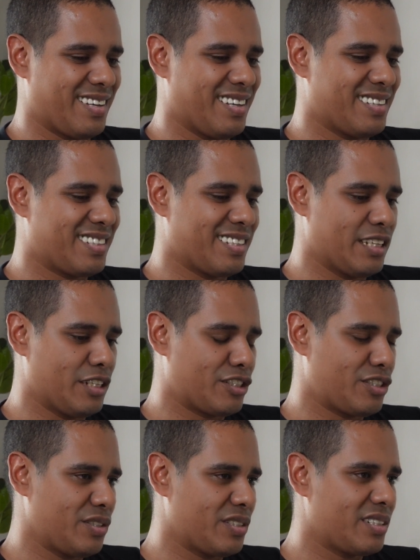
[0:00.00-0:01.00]
it
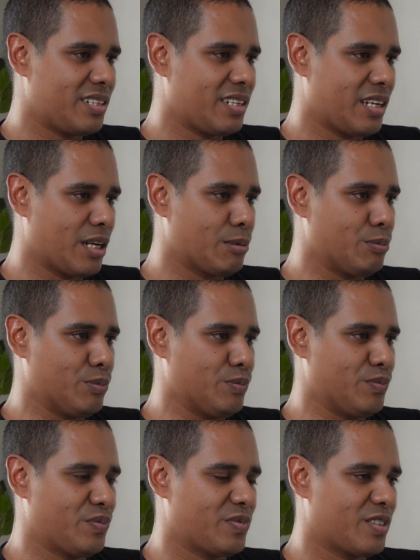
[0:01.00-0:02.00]
shouldn't come
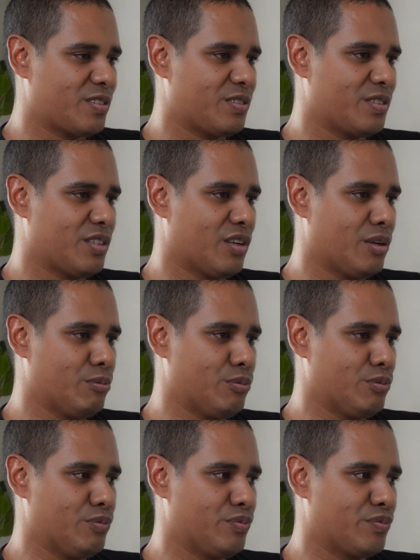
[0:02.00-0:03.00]

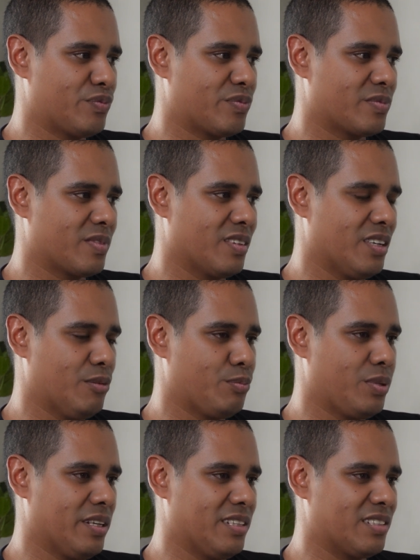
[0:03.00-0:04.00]
from a
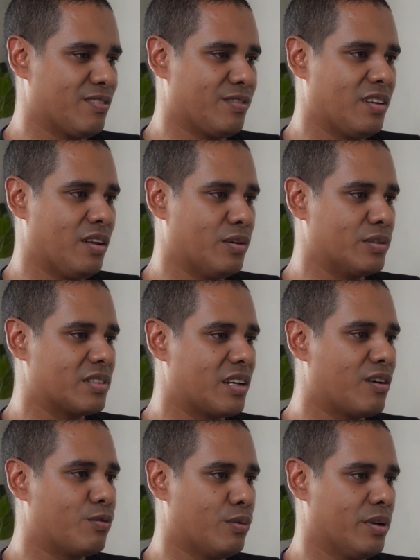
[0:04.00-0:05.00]
place of low
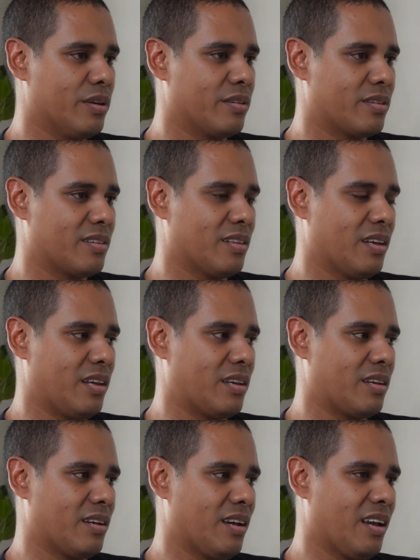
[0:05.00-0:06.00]
self-worth.
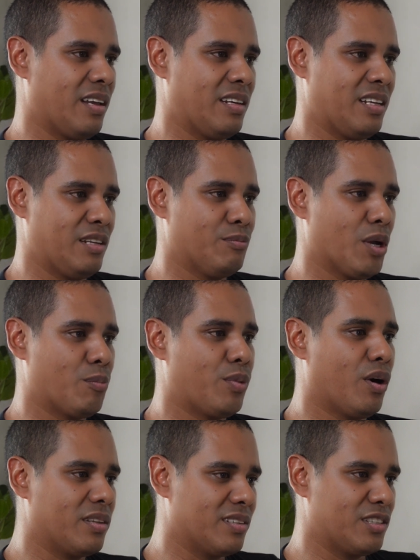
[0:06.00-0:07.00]
Like, I need my
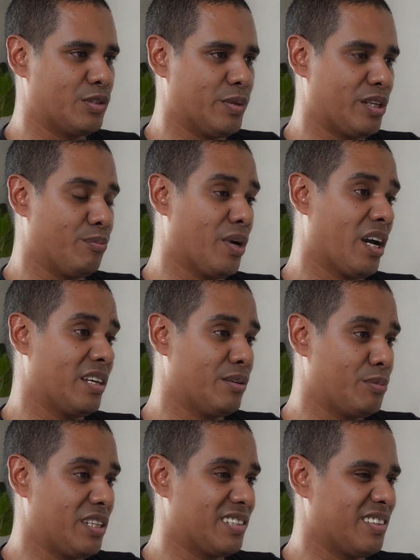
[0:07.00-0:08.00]
partner to admire
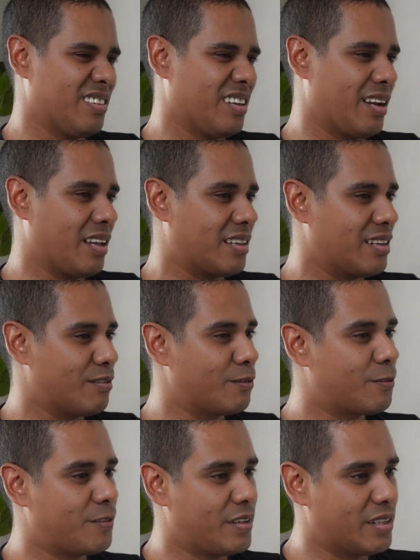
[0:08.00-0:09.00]
me so that I can
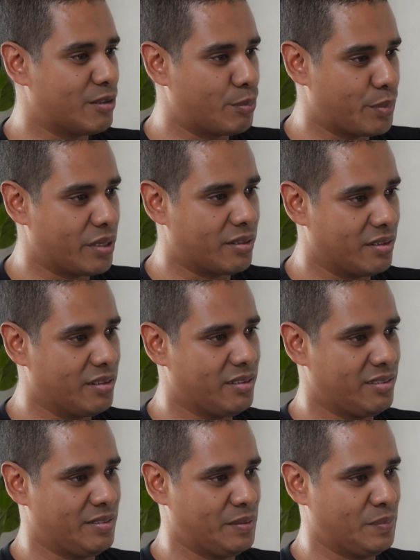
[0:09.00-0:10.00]
feel better.
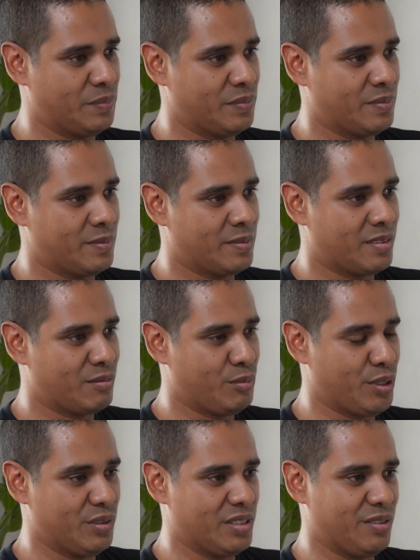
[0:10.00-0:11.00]

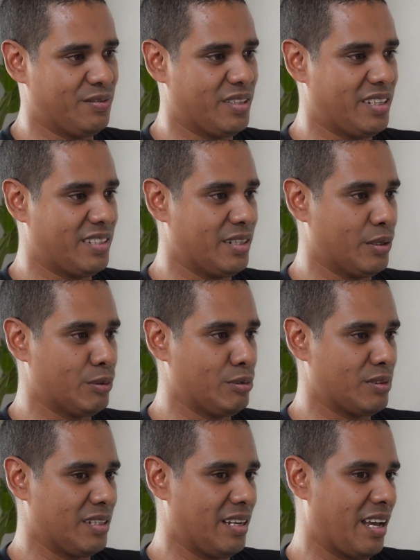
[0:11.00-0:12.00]
Because if they
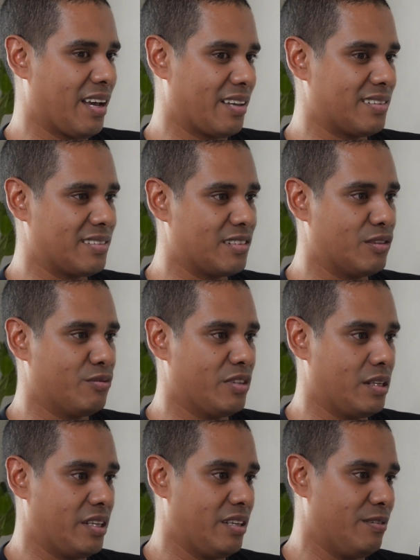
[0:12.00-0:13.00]
don't, then I still
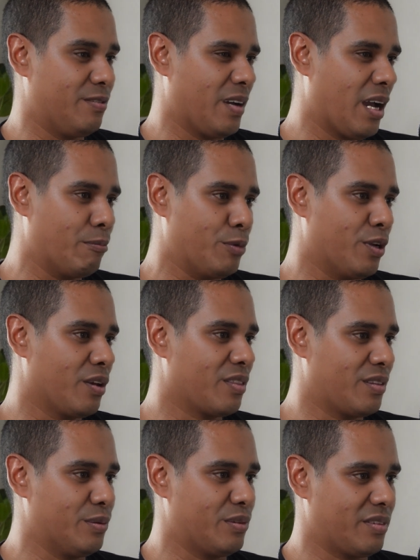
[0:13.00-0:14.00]
believe I'm
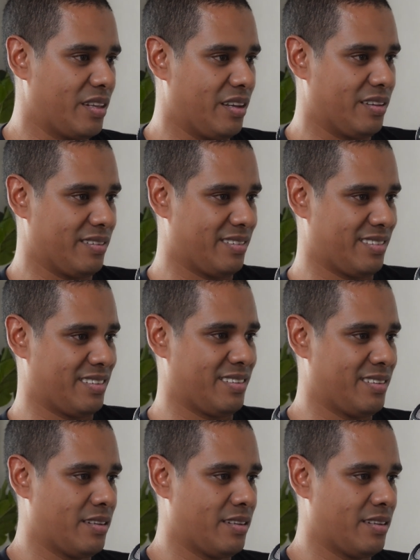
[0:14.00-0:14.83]
not those things.